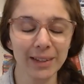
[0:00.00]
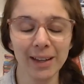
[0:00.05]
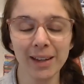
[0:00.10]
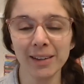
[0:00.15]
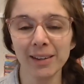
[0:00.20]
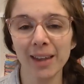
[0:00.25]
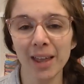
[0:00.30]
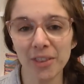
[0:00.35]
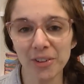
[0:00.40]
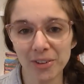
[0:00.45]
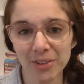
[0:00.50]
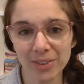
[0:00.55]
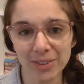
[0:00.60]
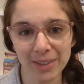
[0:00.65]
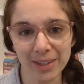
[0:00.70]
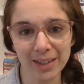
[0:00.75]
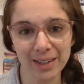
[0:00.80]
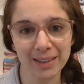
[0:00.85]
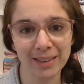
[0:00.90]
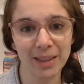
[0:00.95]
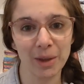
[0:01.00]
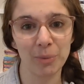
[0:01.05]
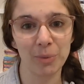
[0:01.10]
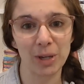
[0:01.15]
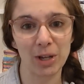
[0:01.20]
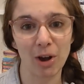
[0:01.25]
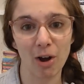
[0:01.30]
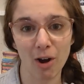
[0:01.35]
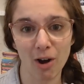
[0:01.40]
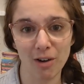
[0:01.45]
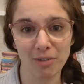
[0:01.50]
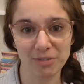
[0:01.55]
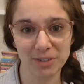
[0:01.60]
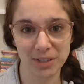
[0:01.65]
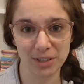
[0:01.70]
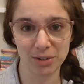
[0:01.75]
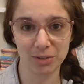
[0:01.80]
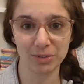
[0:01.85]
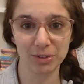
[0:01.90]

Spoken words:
Another thing that we often